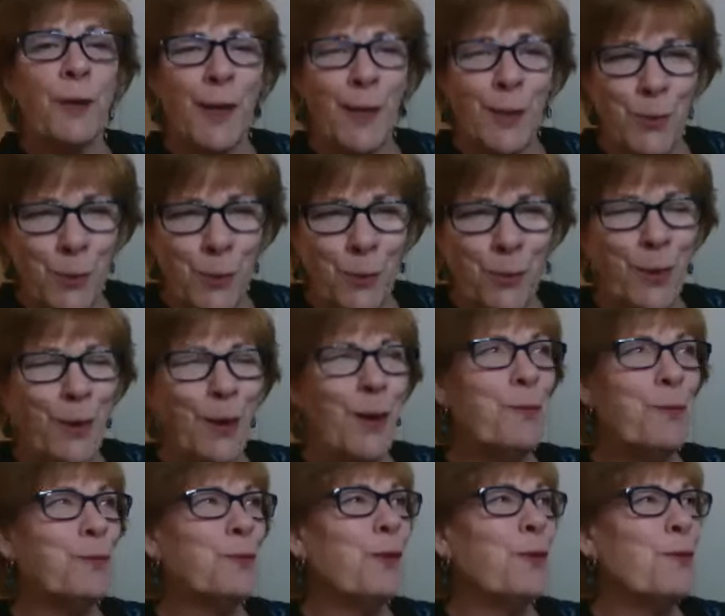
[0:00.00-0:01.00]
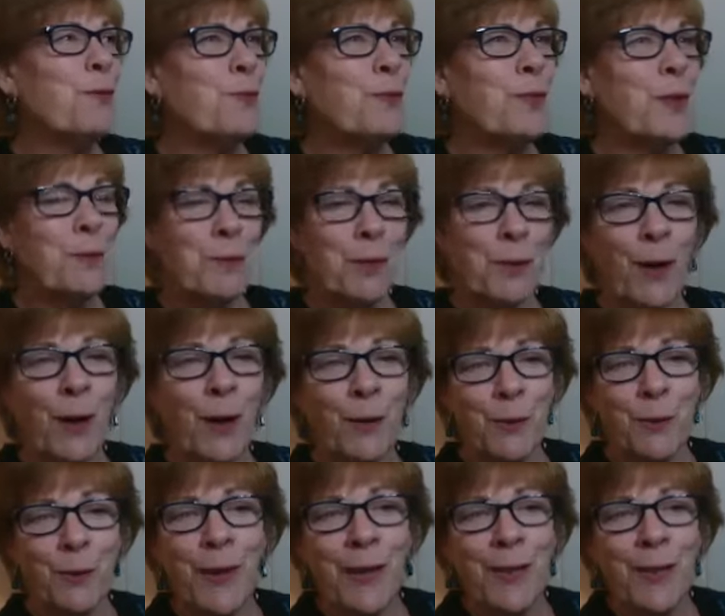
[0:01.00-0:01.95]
Angie, we call them, those who come to Dr.